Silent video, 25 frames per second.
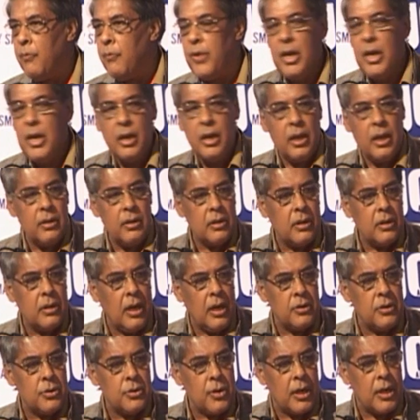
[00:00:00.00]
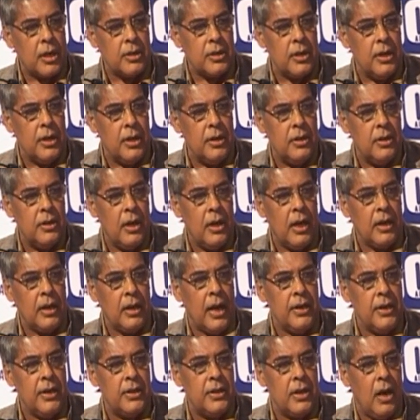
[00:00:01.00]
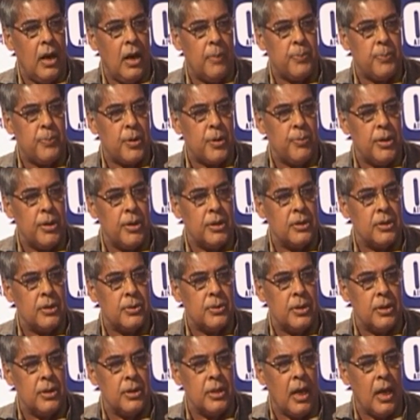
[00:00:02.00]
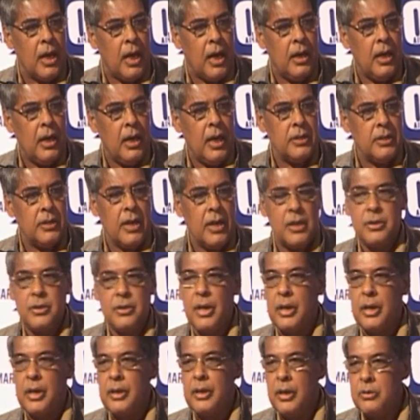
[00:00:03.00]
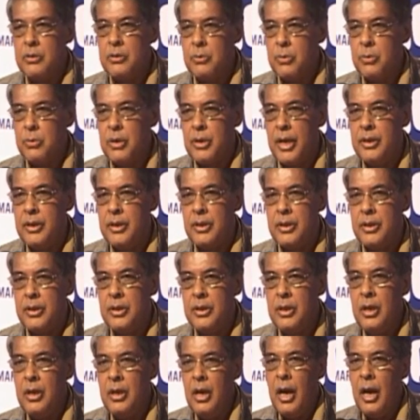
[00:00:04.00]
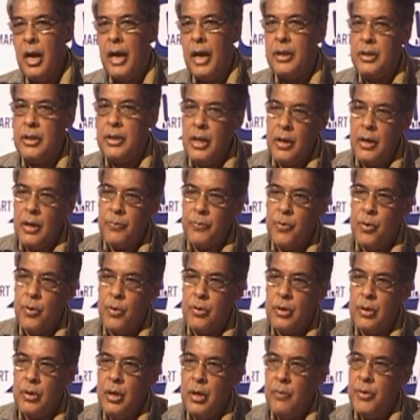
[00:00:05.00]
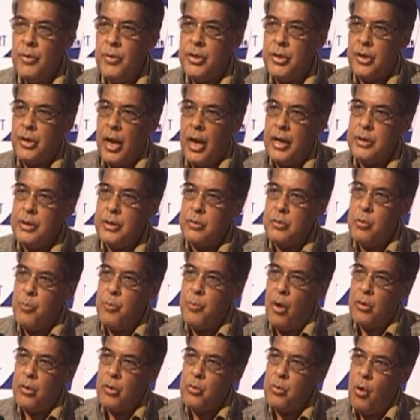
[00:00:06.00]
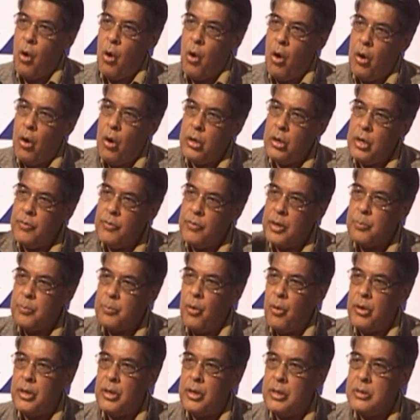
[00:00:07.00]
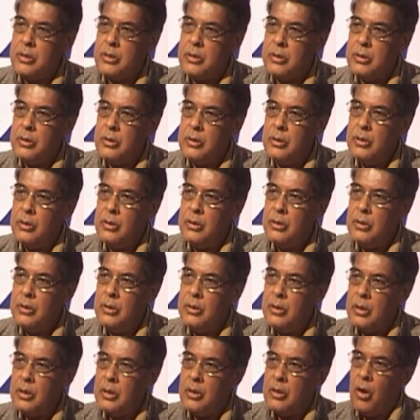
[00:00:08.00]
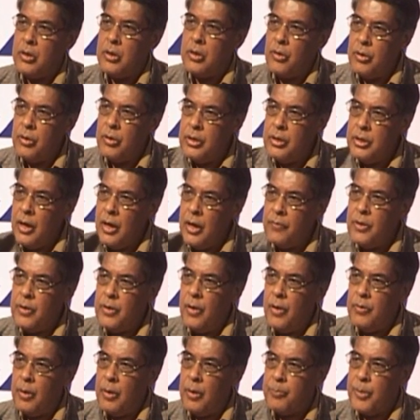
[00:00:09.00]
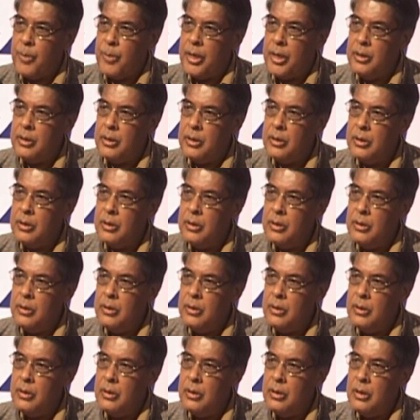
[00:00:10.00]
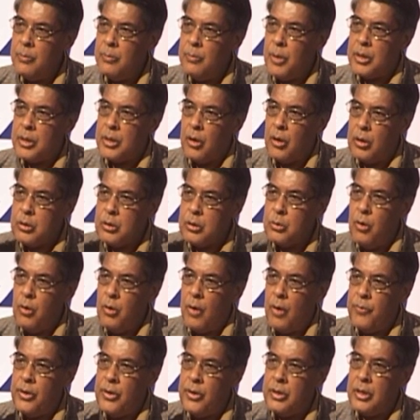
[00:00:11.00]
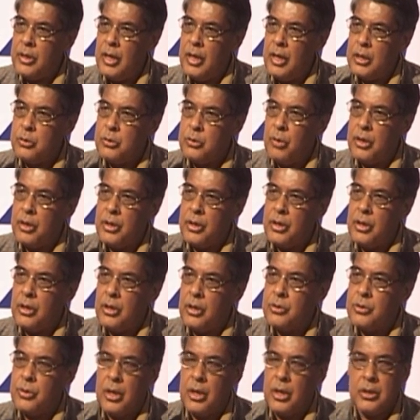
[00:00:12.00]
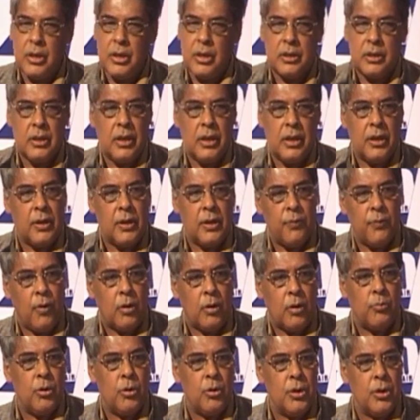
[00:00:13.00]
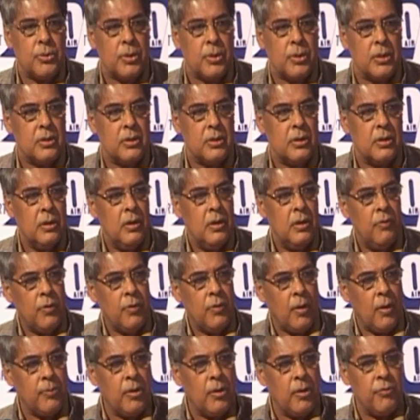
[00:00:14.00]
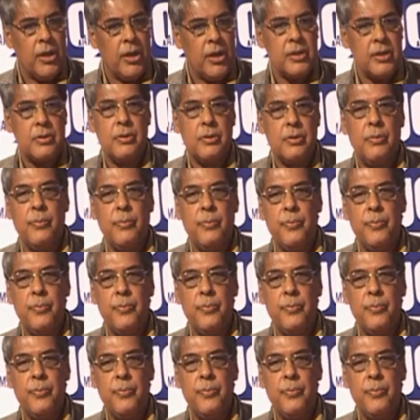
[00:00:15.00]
We con constructed an idea of pre British India as a stagnant society and therefore, we try to borrow all our models, not only of development, but also of intellectual reconstructions and reformulations from the West.